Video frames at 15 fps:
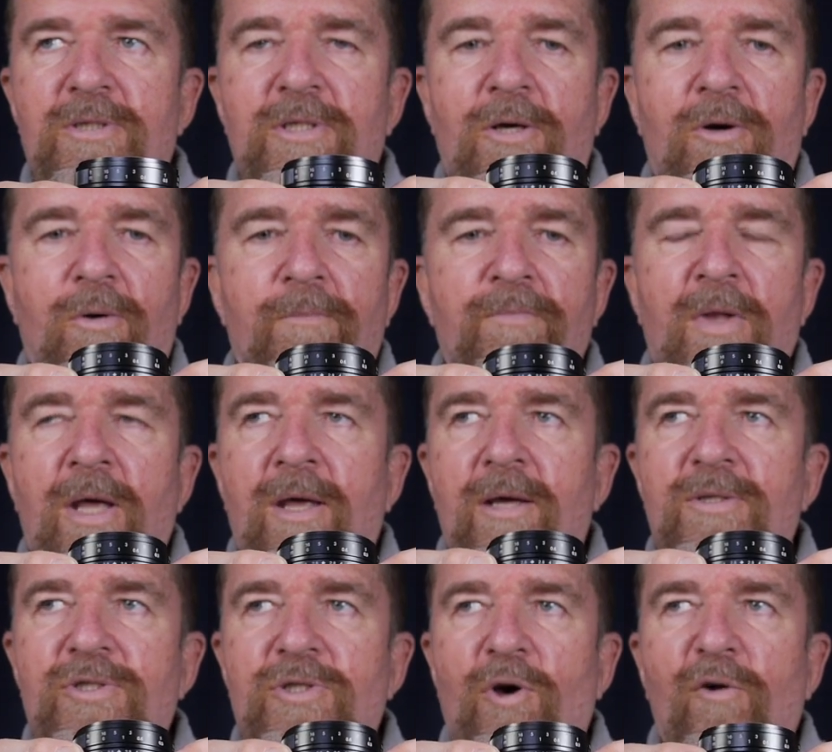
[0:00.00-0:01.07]
So
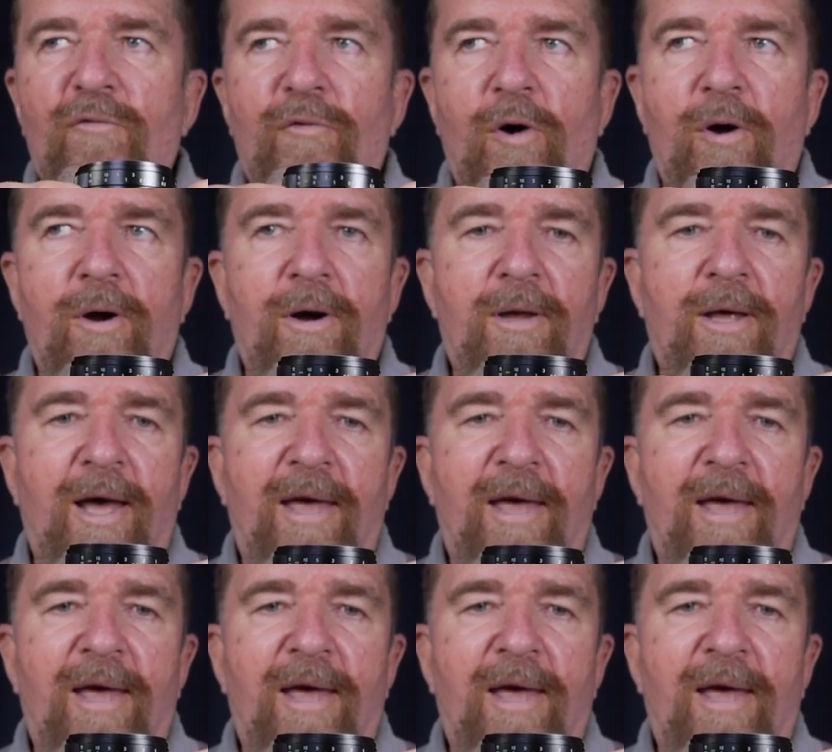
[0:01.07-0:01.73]
so far,